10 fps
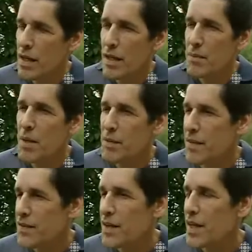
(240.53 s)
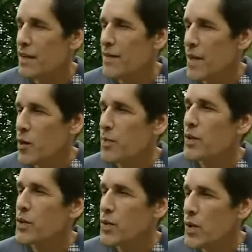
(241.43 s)
Uh, maybe they feel like as they open
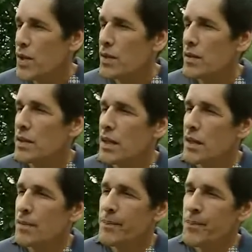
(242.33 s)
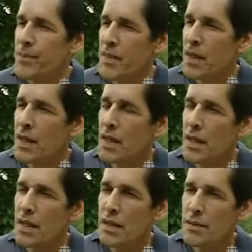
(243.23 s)
the door, um,
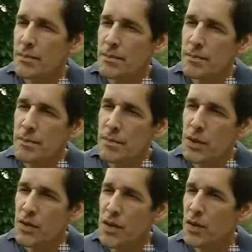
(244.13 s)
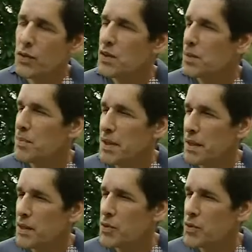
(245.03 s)
um, you know, they'll lose complete